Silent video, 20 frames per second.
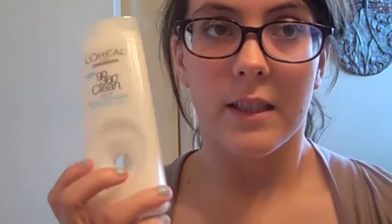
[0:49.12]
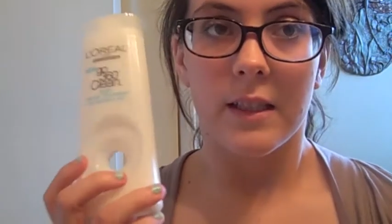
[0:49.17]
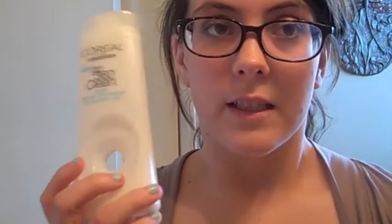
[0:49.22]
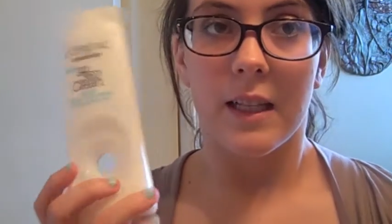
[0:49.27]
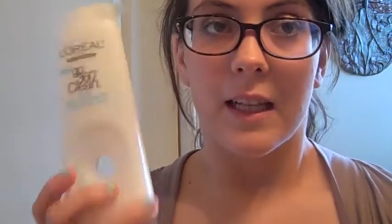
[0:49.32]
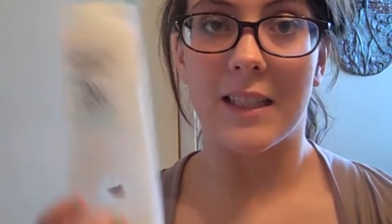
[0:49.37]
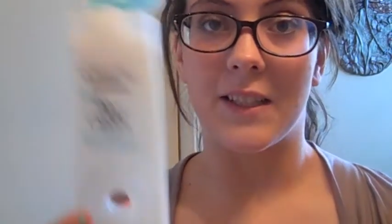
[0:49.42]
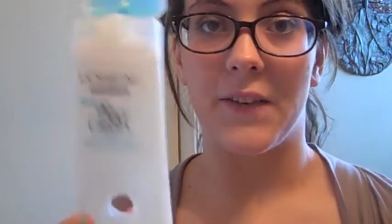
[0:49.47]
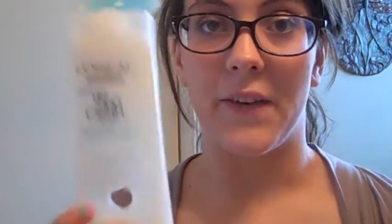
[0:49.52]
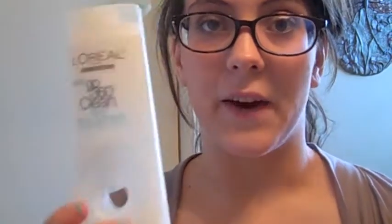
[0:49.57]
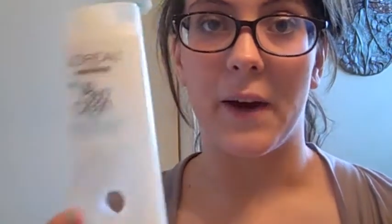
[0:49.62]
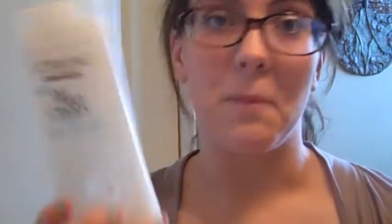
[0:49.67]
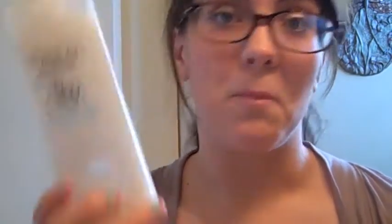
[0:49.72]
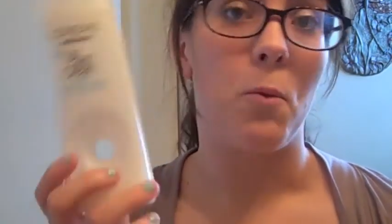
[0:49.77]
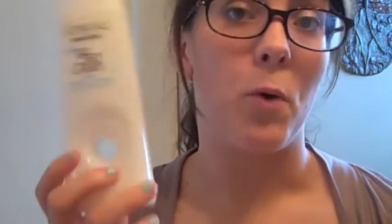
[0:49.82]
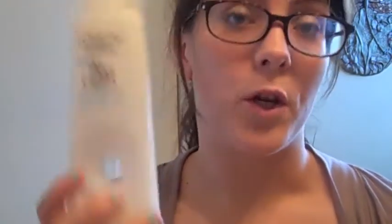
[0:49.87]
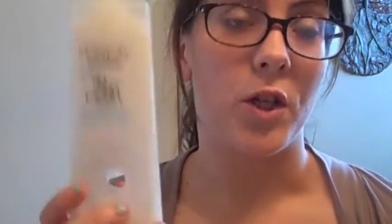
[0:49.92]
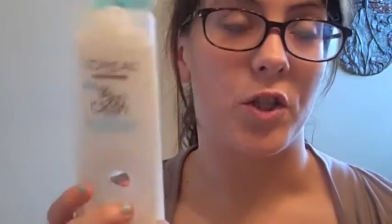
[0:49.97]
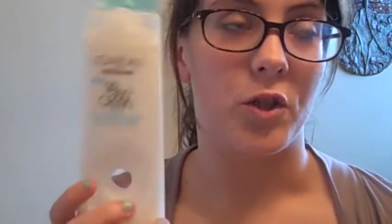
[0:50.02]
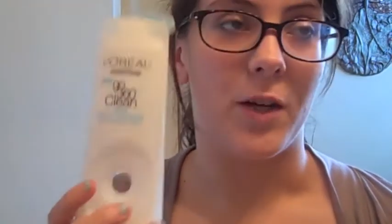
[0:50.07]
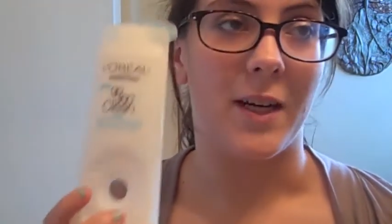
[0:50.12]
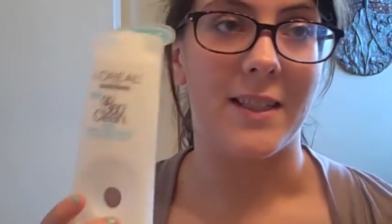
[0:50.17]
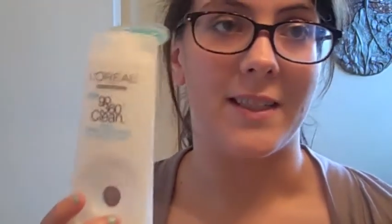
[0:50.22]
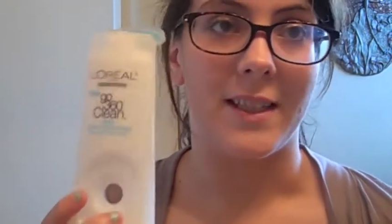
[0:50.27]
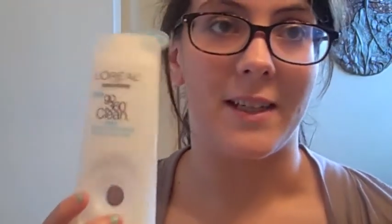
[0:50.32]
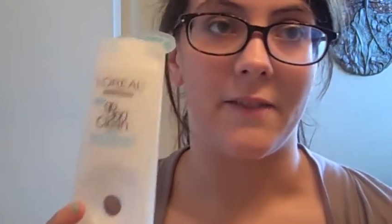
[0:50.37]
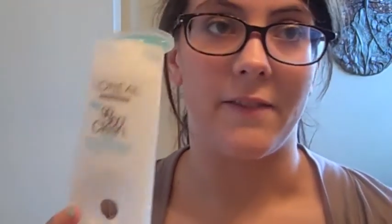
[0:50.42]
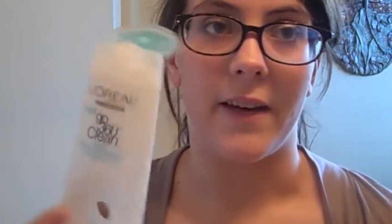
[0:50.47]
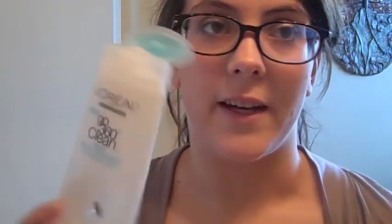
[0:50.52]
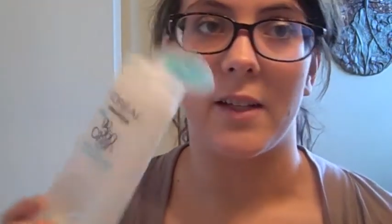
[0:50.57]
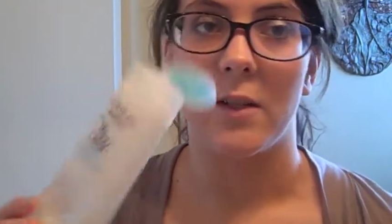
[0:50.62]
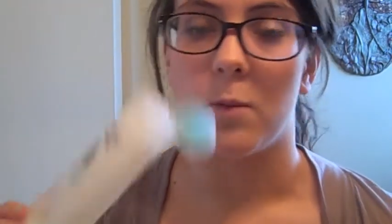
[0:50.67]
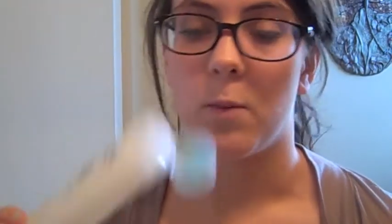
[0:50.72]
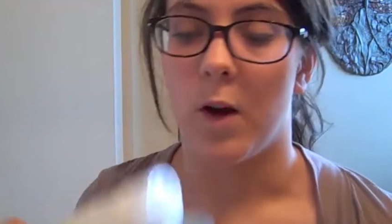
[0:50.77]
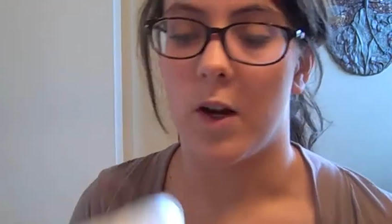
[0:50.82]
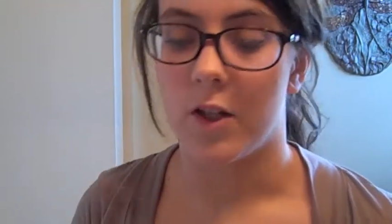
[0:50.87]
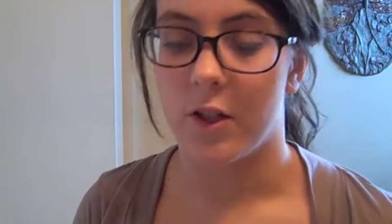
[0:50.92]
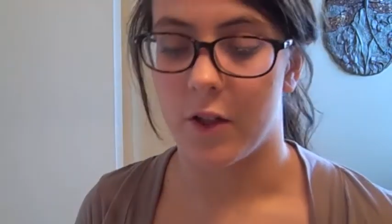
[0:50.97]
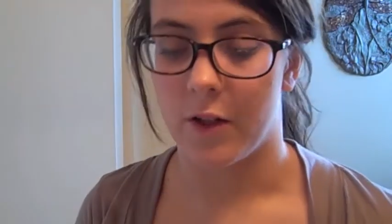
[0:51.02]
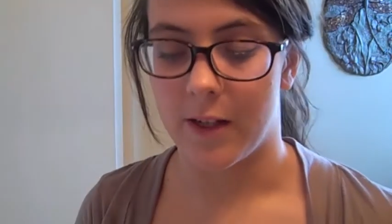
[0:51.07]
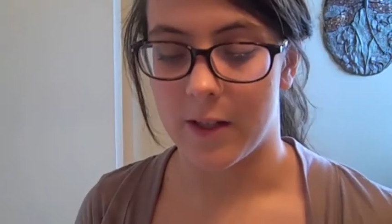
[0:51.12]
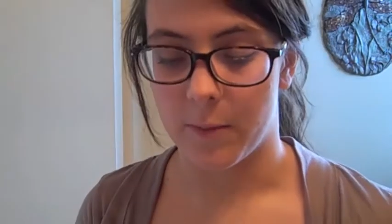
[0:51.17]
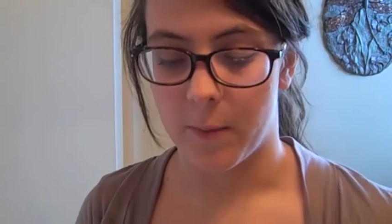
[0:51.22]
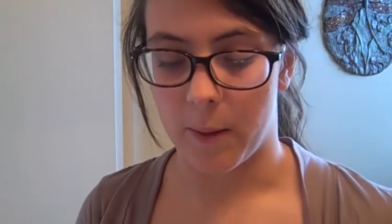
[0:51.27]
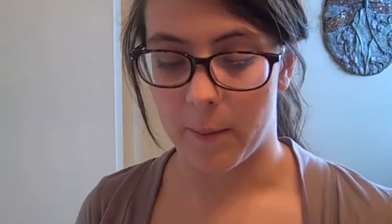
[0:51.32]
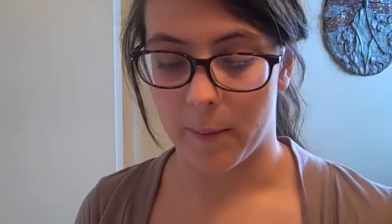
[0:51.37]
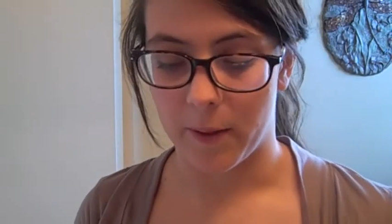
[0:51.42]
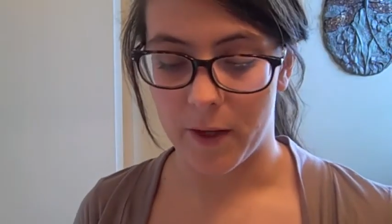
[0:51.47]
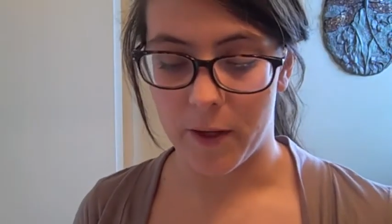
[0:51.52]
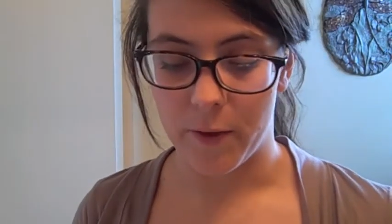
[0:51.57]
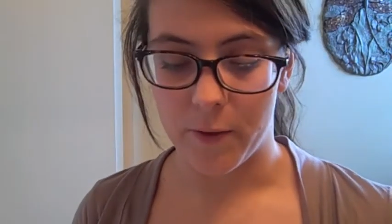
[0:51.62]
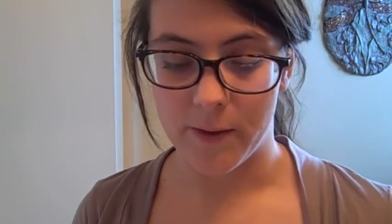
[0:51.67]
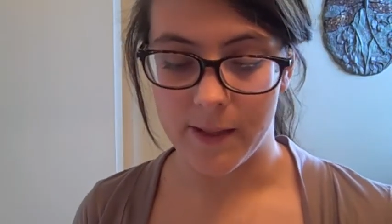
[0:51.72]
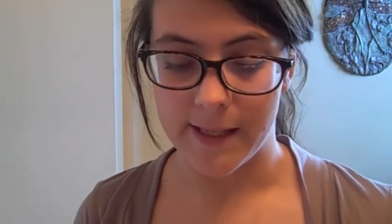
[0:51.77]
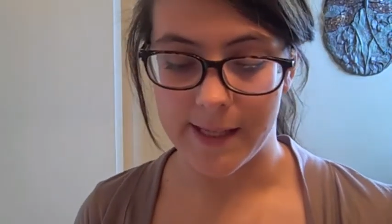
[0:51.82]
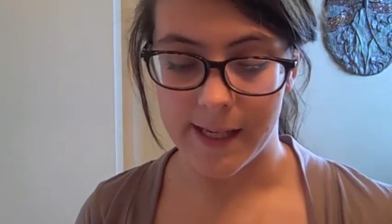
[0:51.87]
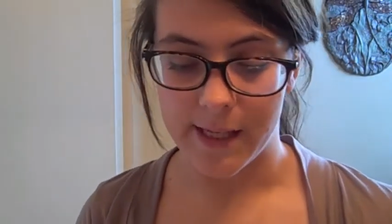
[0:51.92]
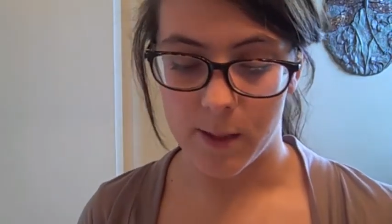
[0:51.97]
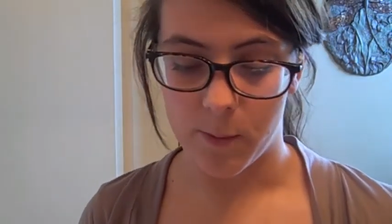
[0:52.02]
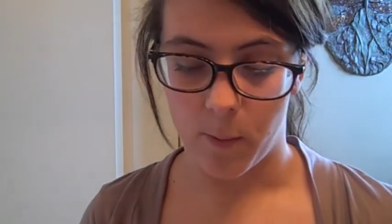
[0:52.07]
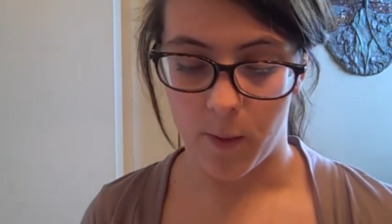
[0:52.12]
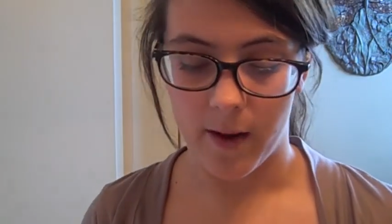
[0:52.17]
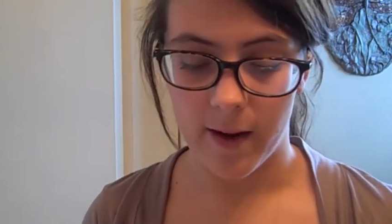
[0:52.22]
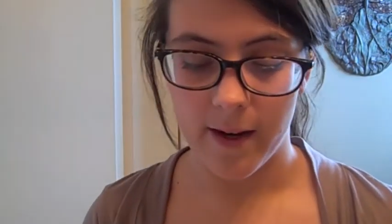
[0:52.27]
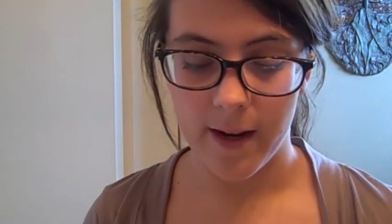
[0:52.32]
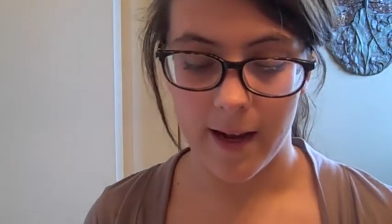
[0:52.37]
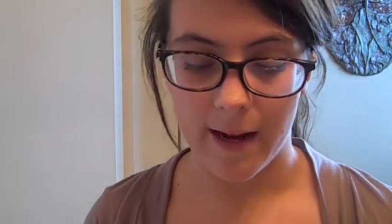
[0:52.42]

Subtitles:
it's a very moisturizing face wash, so that's why I'm going to use this one.